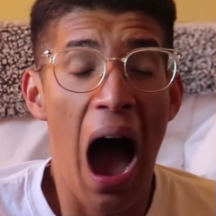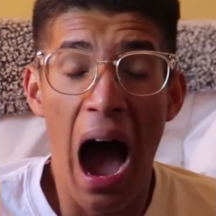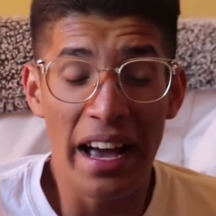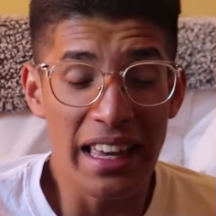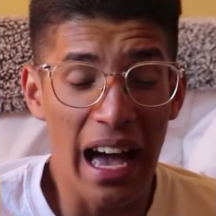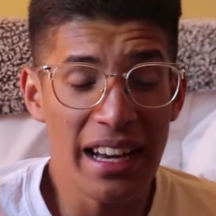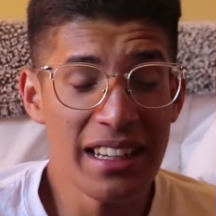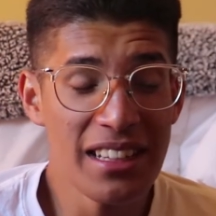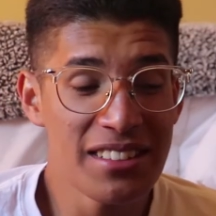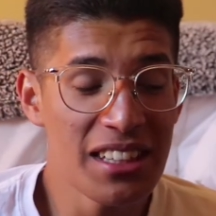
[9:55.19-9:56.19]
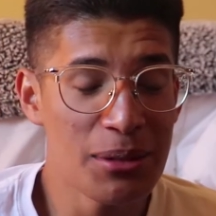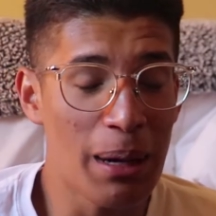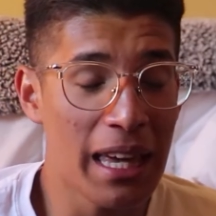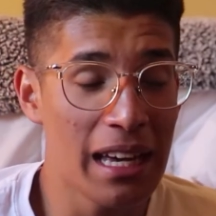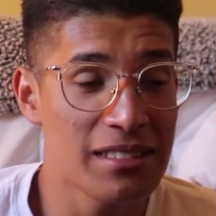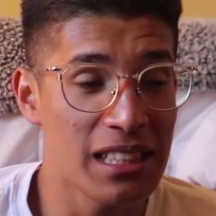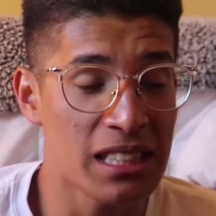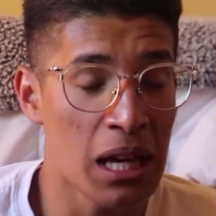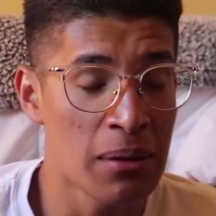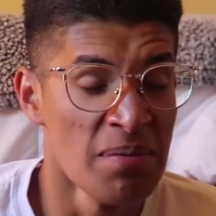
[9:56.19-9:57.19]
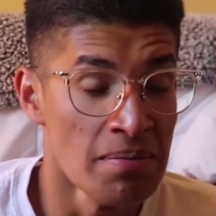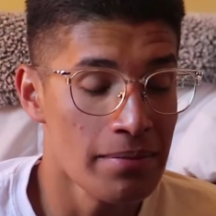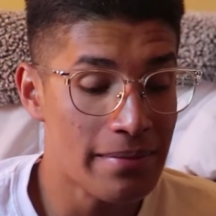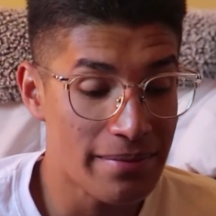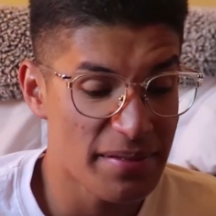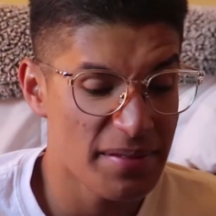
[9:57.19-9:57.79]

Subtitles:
I need to sneeze, but I can't sneeze.